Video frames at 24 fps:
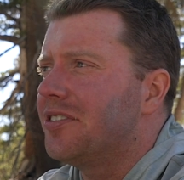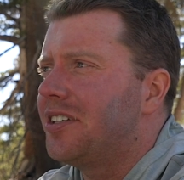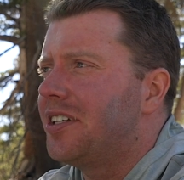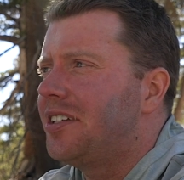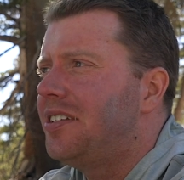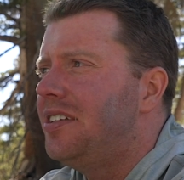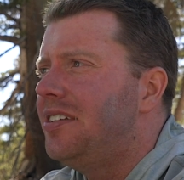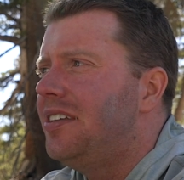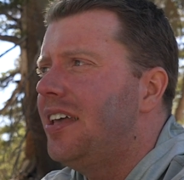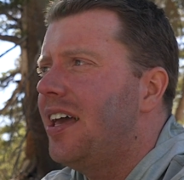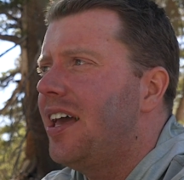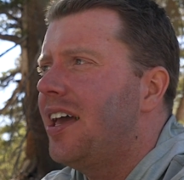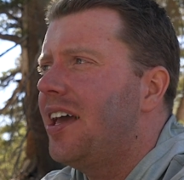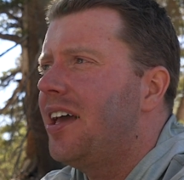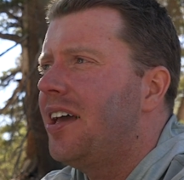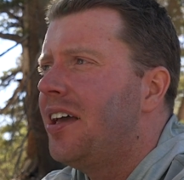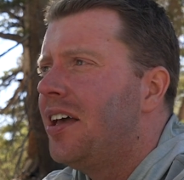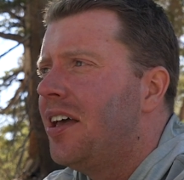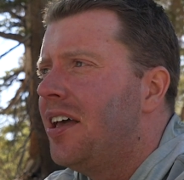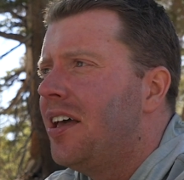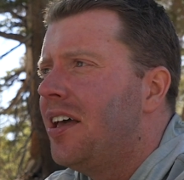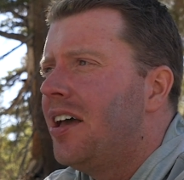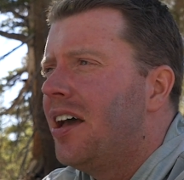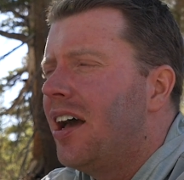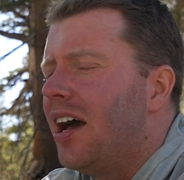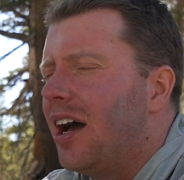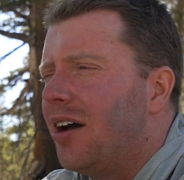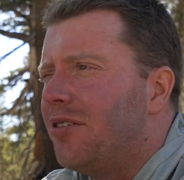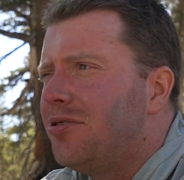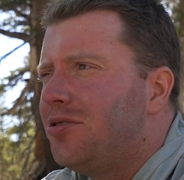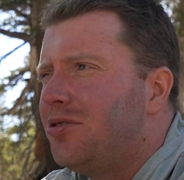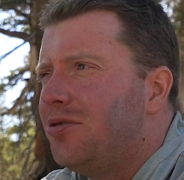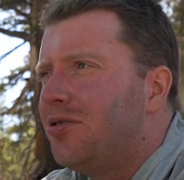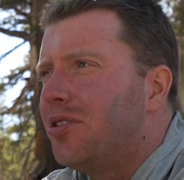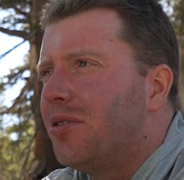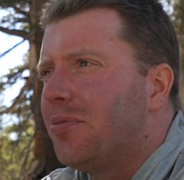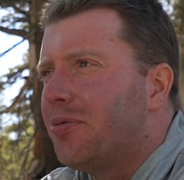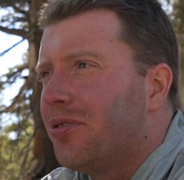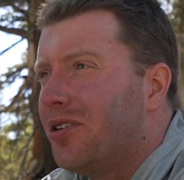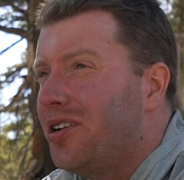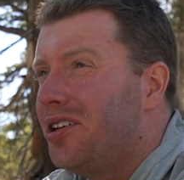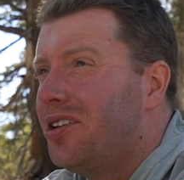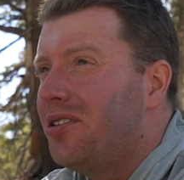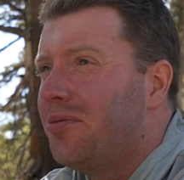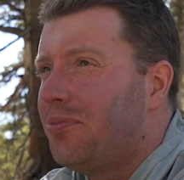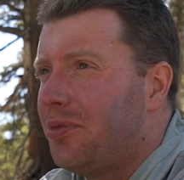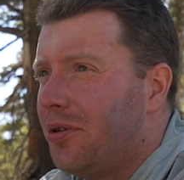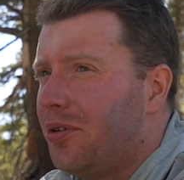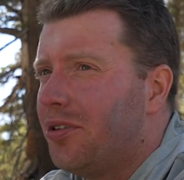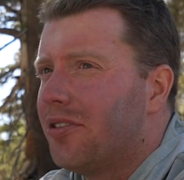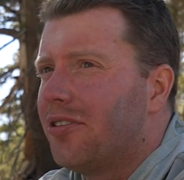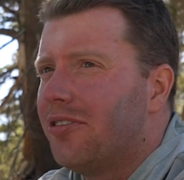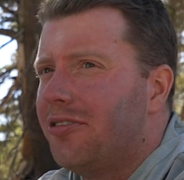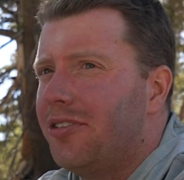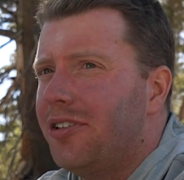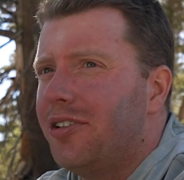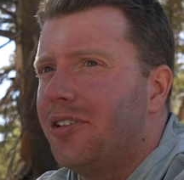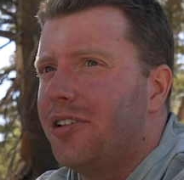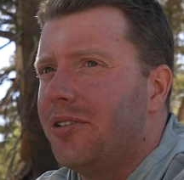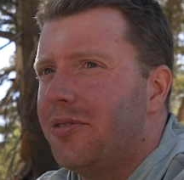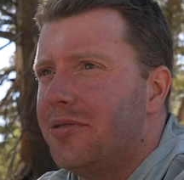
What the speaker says: Like today, I was doing a pretty good boulder field.